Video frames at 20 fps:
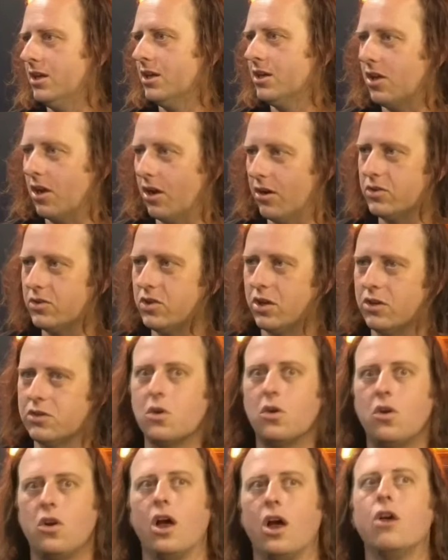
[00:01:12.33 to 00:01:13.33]
You know, it shows
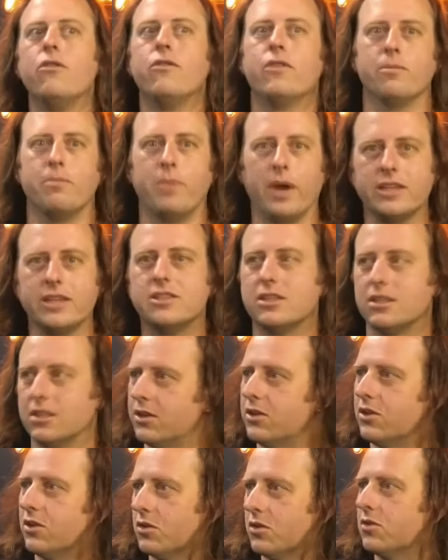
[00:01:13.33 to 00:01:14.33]
all over the, basically
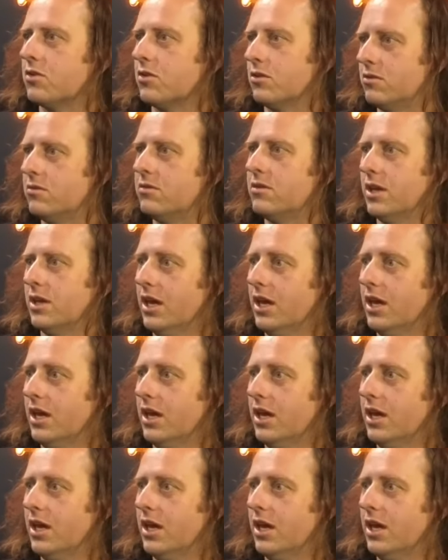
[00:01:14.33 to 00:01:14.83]
the Google